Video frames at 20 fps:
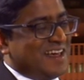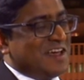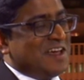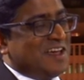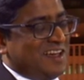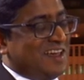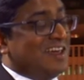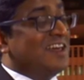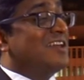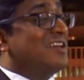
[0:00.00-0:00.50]

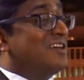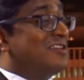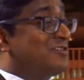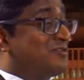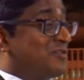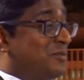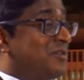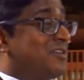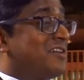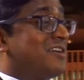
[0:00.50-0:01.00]
It is
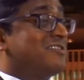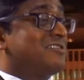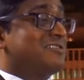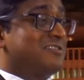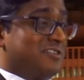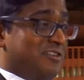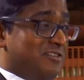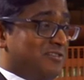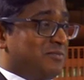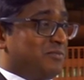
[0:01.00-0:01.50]
from a
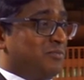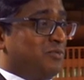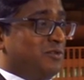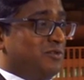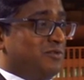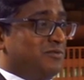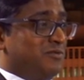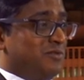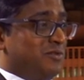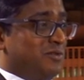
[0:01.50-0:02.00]
registration
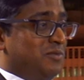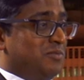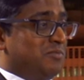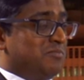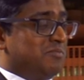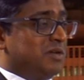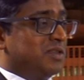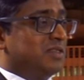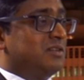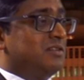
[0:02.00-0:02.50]
point of view,
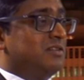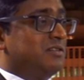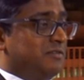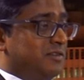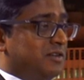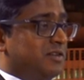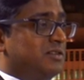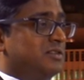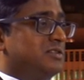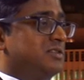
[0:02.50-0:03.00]
but the
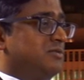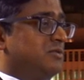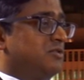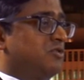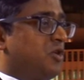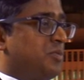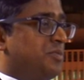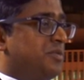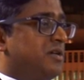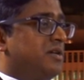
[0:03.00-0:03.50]
difficulty with
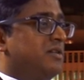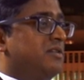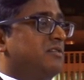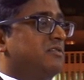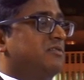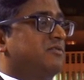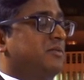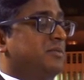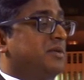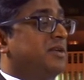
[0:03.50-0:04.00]
copyright
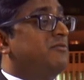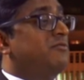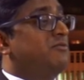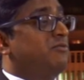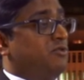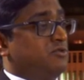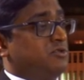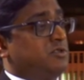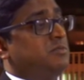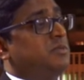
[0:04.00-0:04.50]
is from an
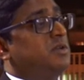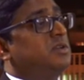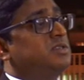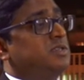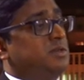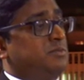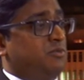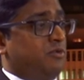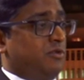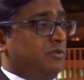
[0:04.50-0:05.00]

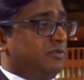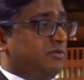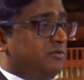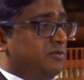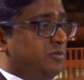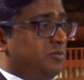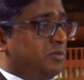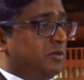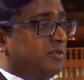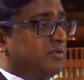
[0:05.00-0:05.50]
enforceability point of
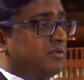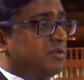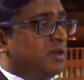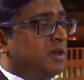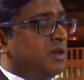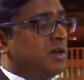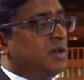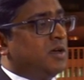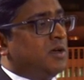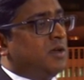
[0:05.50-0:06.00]
view,
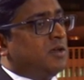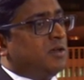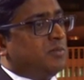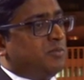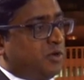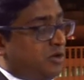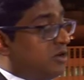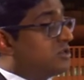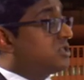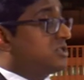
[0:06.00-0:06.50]

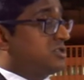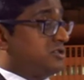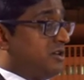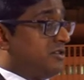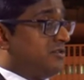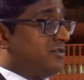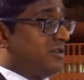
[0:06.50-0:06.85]
because it's not